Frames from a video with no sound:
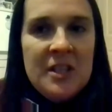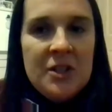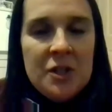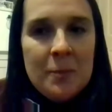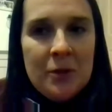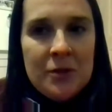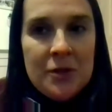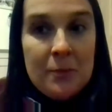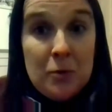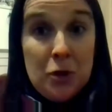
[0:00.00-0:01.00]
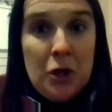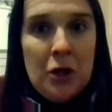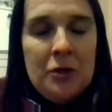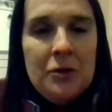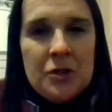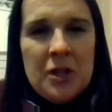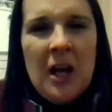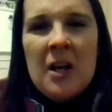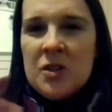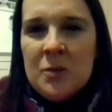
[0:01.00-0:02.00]
a teacher, but as a coach.
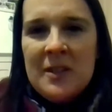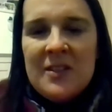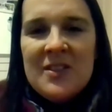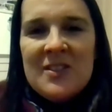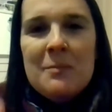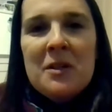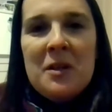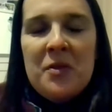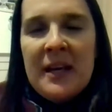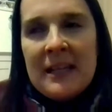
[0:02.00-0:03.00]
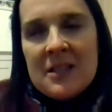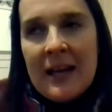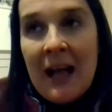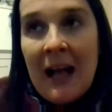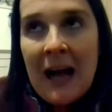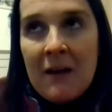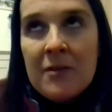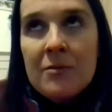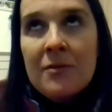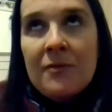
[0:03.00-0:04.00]
So it's a similar thing. It's like, have
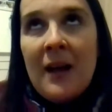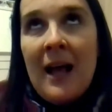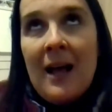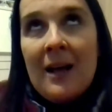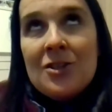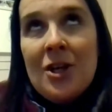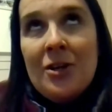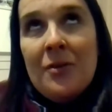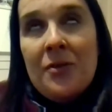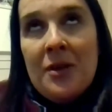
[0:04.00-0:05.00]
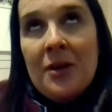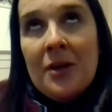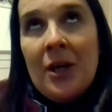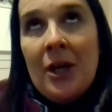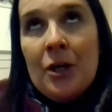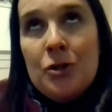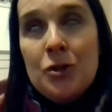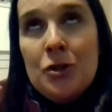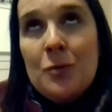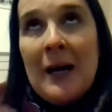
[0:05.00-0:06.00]
a reflection and think,
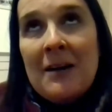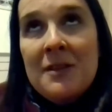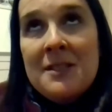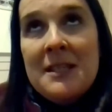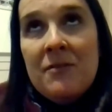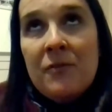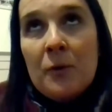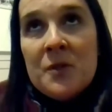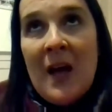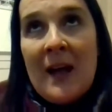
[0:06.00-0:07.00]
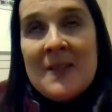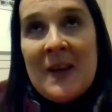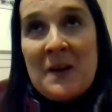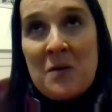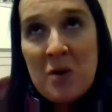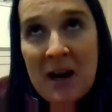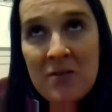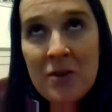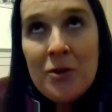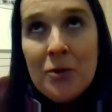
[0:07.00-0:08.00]
do you have a default setting in a way that